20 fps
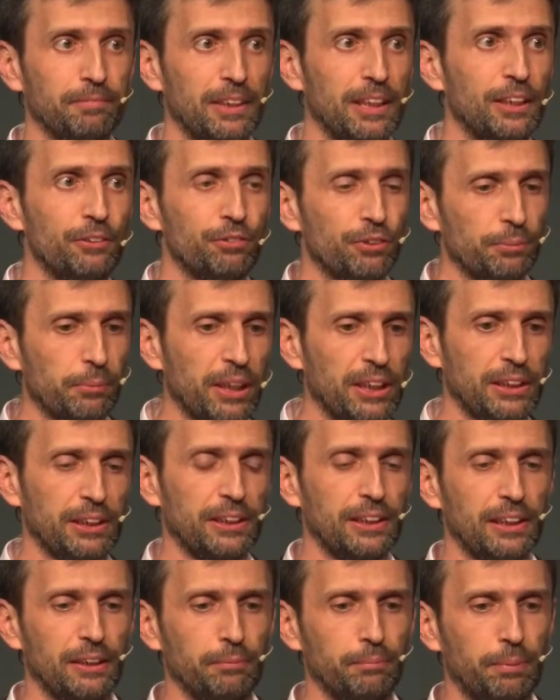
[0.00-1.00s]

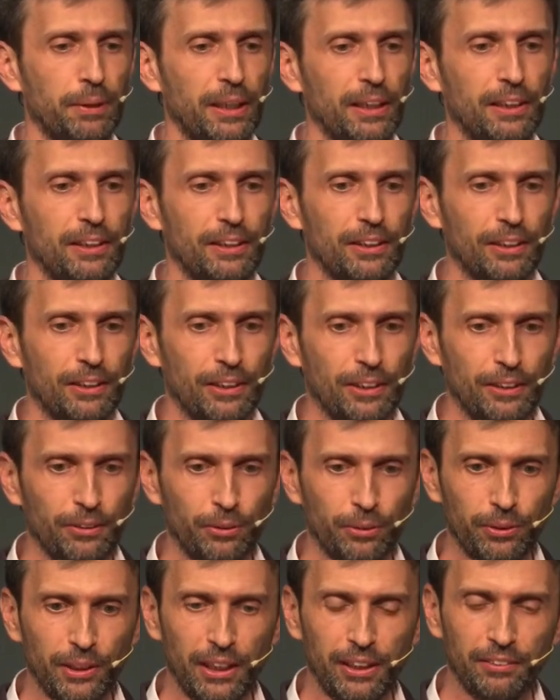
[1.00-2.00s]
information campaign
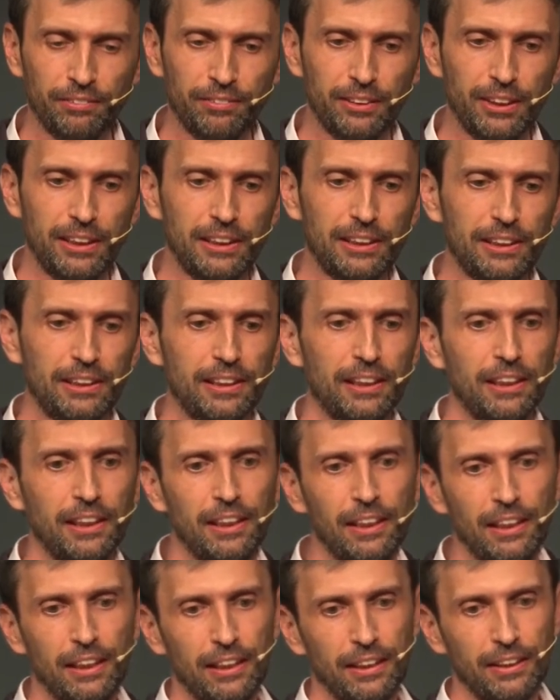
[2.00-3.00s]
on NFTs,
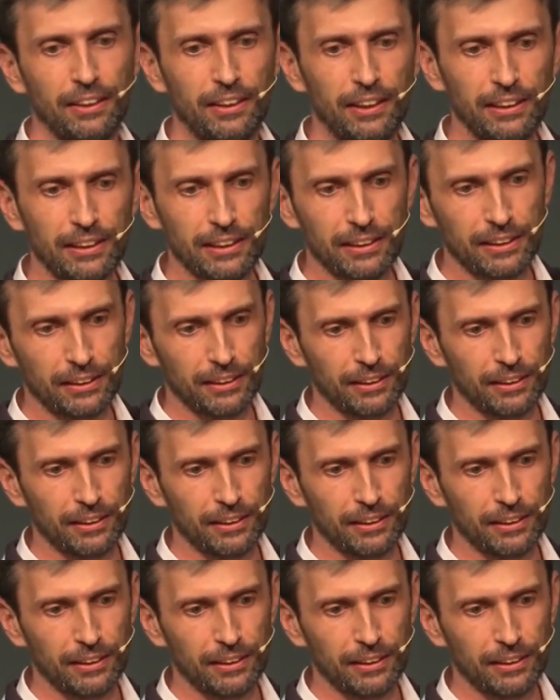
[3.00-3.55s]
this